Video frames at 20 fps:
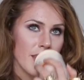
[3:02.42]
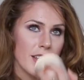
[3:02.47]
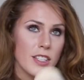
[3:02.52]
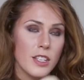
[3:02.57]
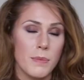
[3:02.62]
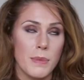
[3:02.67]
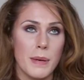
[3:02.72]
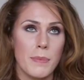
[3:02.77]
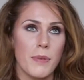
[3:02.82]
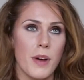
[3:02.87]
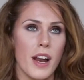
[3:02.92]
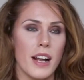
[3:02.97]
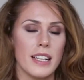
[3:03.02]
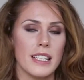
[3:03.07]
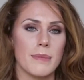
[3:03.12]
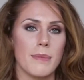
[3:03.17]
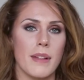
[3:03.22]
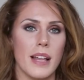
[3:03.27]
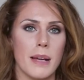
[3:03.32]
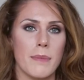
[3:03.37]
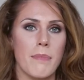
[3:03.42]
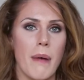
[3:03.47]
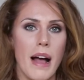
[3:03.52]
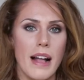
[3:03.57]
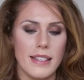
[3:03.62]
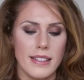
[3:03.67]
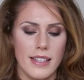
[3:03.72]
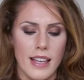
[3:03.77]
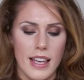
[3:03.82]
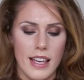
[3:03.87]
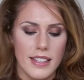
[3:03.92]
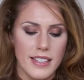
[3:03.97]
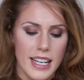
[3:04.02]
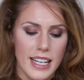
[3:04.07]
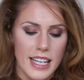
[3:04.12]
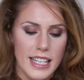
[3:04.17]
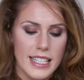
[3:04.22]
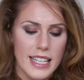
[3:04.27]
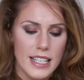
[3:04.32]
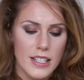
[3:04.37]
So many products smell like butts. It's
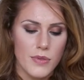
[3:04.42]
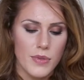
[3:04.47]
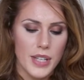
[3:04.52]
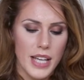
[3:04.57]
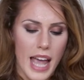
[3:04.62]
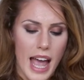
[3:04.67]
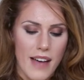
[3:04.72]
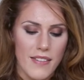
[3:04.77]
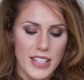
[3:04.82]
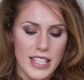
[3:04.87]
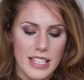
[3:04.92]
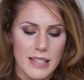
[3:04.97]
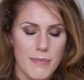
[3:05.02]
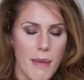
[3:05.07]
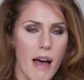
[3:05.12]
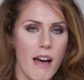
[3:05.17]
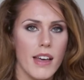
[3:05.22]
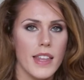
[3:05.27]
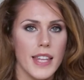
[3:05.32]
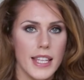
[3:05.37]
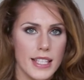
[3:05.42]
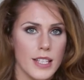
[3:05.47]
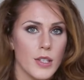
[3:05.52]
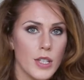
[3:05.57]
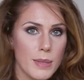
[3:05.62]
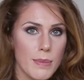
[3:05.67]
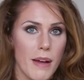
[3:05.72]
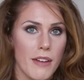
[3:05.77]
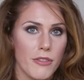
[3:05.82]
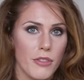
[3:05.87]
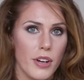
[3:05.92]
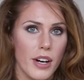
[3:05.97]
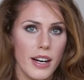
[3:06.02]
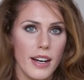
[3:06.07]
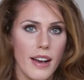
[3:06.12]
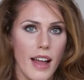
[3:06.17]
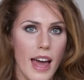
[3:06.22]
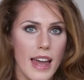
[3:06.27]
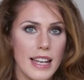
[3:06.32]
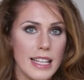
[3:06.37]
like it doesn't really have a smell unless you smell for
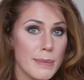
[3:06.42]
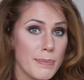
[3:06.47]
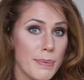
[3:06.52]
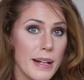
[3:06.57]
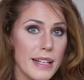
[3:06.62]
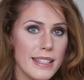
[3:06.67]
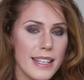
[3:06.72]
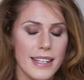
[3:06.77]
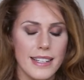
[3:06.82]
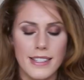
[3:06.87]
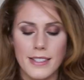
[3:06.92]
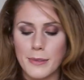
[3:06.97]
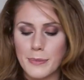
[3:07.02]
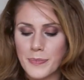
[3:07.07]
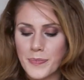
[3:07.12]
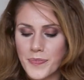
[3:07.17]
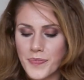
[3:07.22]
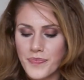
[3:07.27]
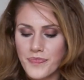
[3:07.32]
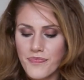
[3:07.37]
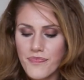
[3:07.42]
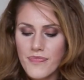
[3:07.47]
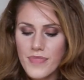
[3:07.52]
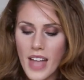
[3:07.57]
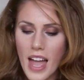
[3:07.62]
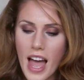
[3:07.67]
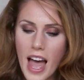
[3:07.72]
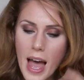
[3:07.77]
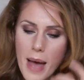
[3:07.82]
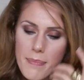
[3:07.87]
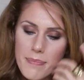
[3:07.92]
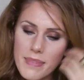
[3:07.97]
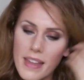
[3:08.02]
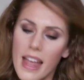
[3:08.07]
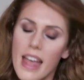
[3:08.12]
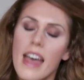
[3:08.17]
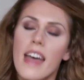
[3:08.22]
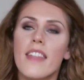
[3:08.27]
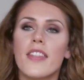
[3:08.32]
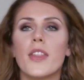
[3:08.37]
it, and it's pleasant. Um,
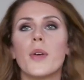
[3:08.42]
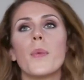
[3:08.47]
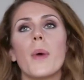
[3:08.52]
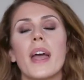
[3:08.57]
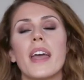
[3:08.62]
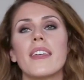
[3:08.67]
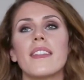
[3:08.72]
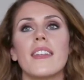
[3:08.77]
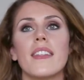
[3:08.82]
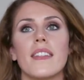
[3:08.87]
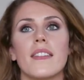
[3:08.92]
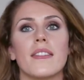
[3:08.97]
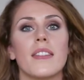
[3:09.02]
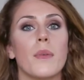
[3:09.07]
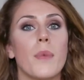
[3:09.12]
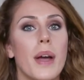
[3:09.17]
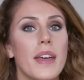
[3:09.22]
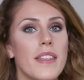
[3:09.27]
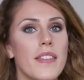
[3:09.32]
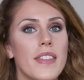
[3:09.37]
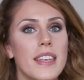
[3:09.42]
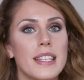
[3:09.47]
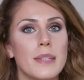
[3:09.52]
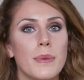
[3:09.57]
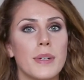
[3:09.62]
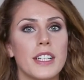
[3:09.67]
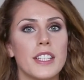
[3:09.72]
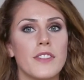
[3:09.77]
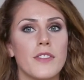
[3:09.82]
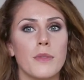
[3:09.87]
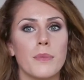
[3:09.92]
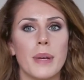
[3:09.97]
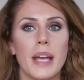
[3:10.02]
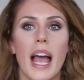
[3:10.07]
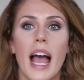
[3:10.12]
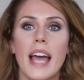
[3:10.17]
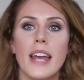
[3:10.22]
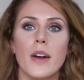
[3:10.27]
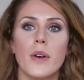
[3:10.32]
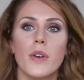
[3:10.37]
the way that, the way that this works for
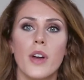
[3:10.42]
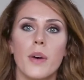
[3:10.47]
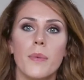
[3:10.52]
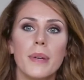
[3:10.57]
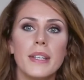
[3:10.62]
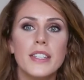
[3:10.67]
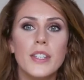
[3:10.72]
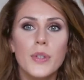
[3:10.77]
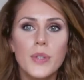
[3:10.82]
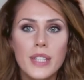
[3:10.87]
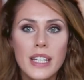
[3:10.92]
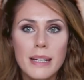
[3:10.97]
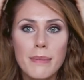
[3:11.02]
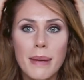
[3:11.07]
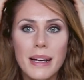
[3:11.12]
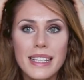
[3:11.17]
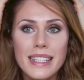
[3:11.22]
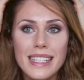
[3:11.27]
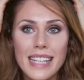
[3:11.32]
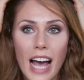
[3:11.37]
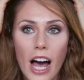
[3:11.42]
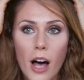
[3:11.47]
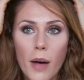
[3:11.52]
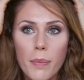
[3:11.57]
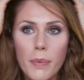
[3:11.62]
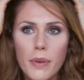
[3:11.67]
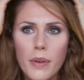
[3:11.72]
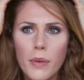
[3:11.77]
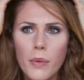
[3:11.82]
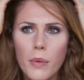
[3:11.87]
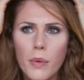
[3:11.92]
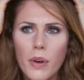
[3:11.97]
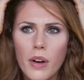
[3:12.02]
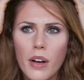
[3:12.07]
me, I don't always use it in my scalp.